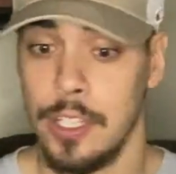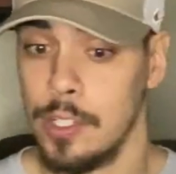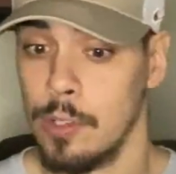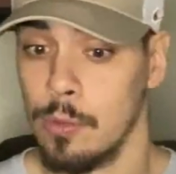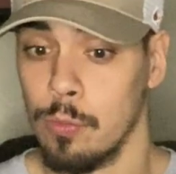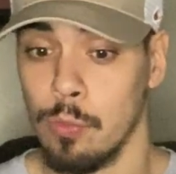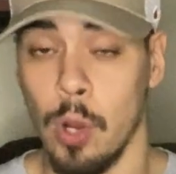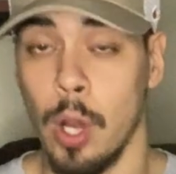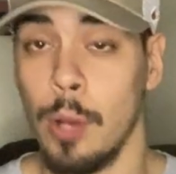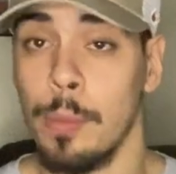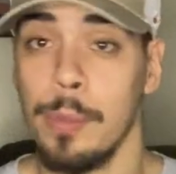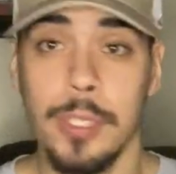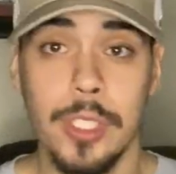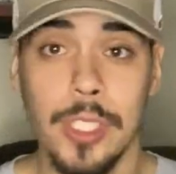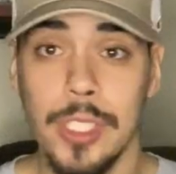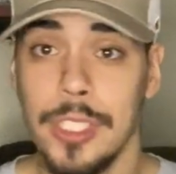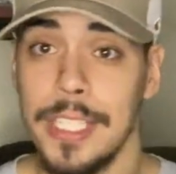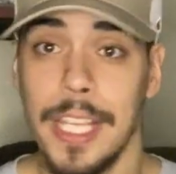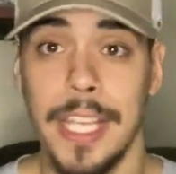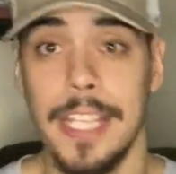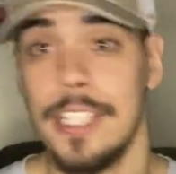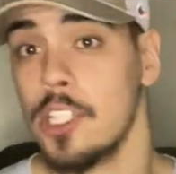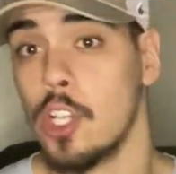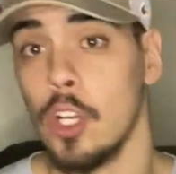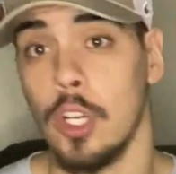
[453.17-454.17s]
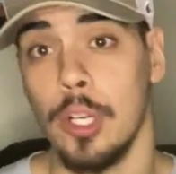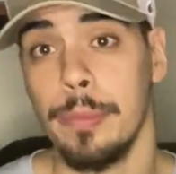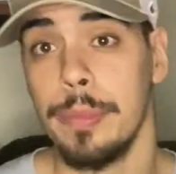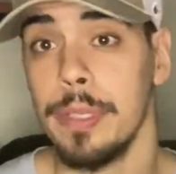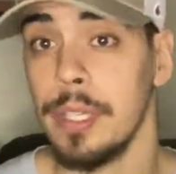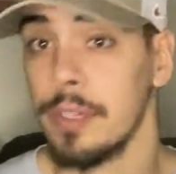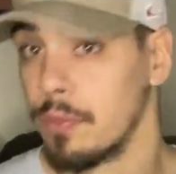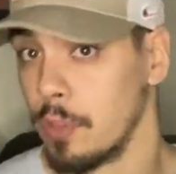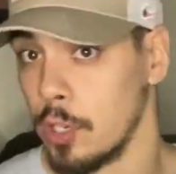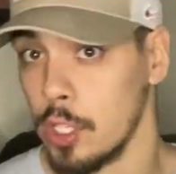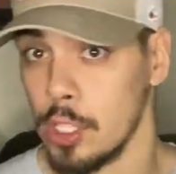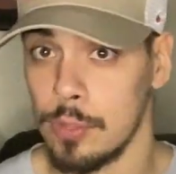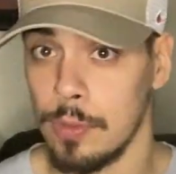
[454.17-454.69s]
Rome Odunze is going to be a
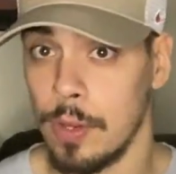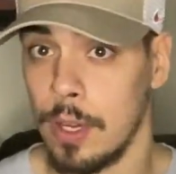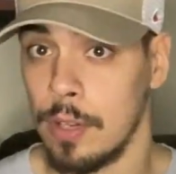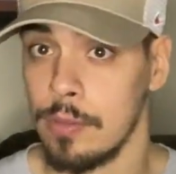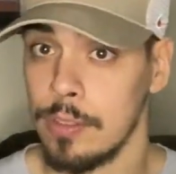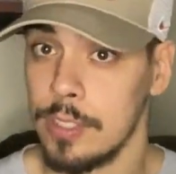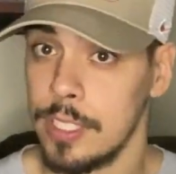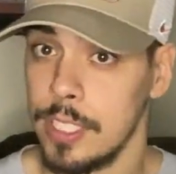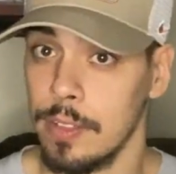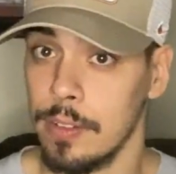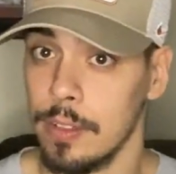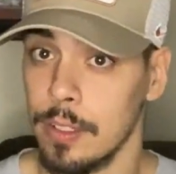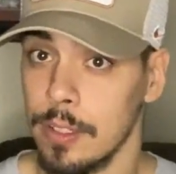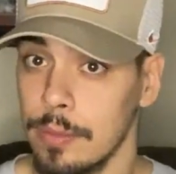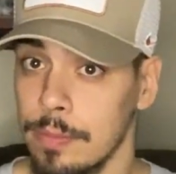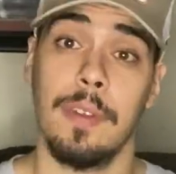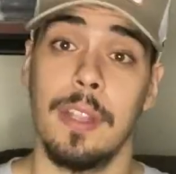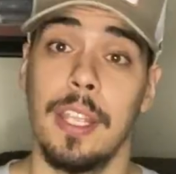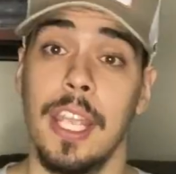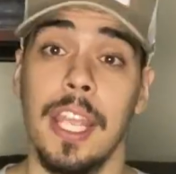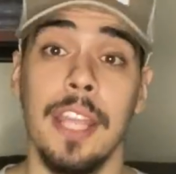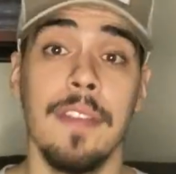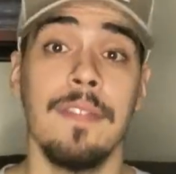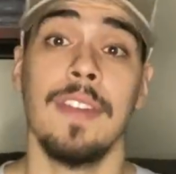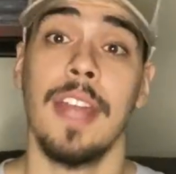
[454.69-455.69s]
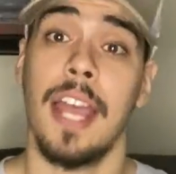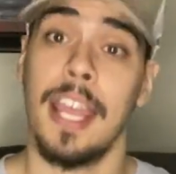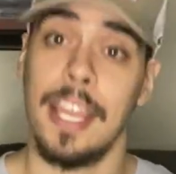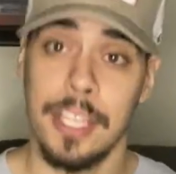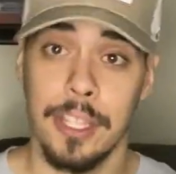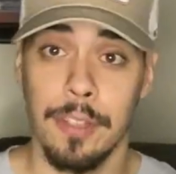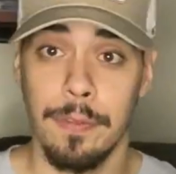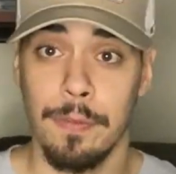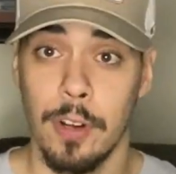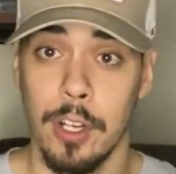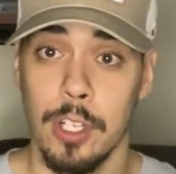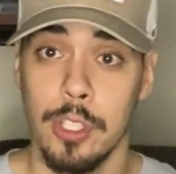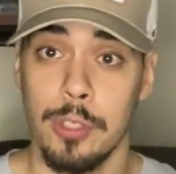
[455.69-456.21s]
first-round receiver. If not in the
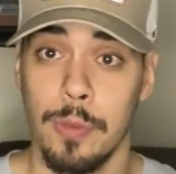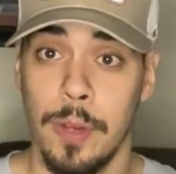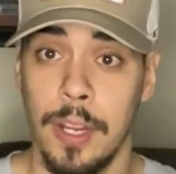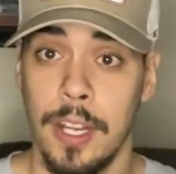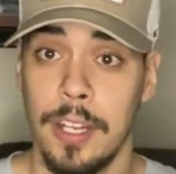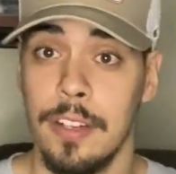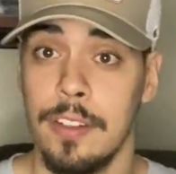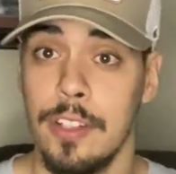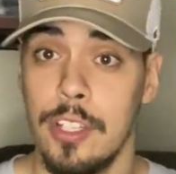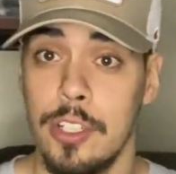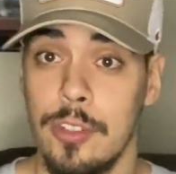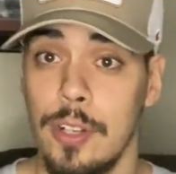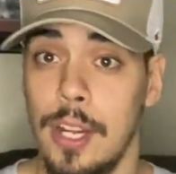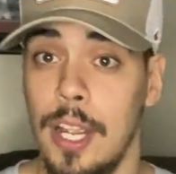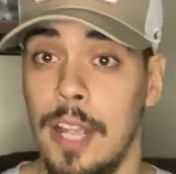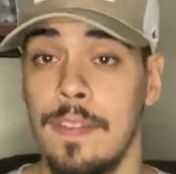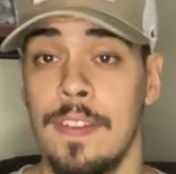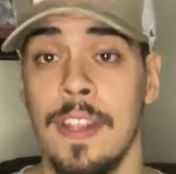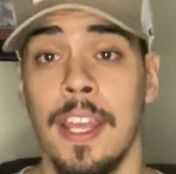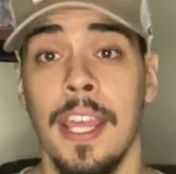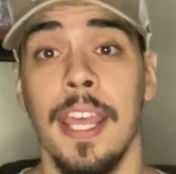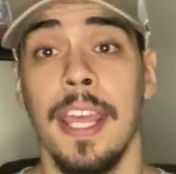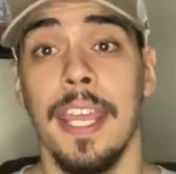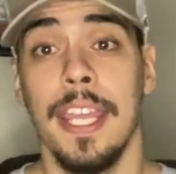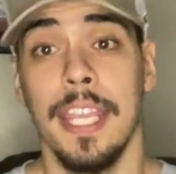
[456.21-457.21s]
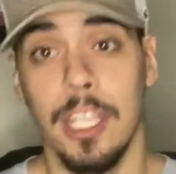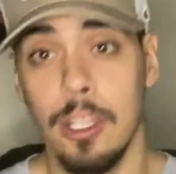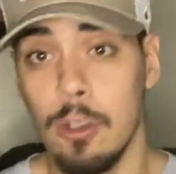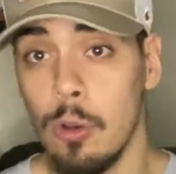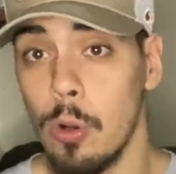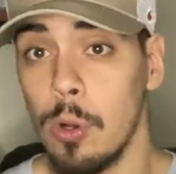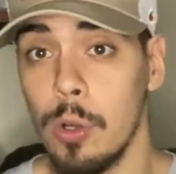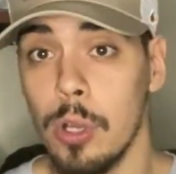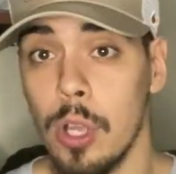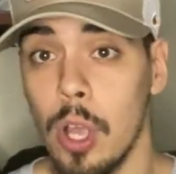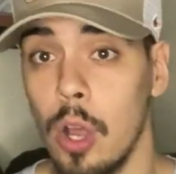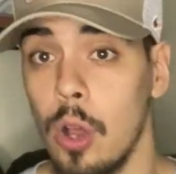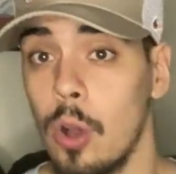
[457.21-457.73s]
first round of the draft, he
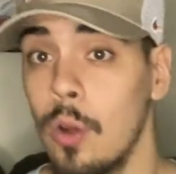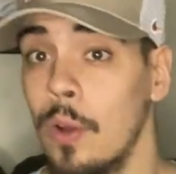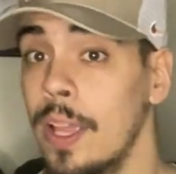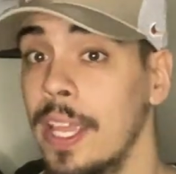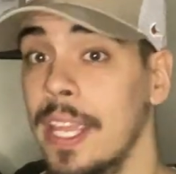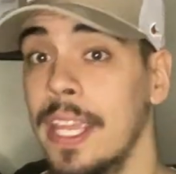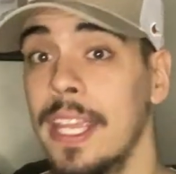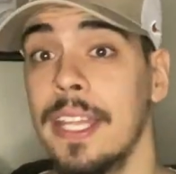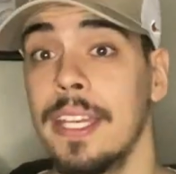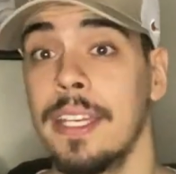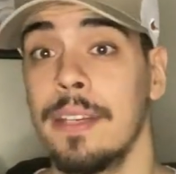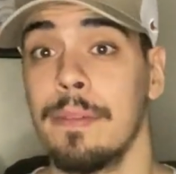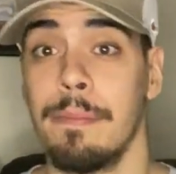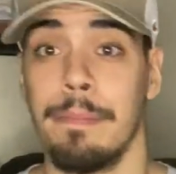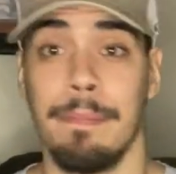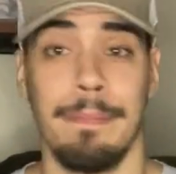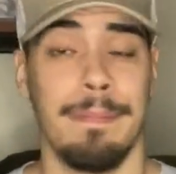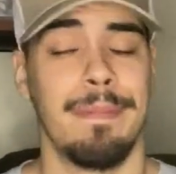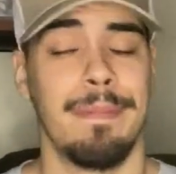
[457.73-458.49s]
will go in,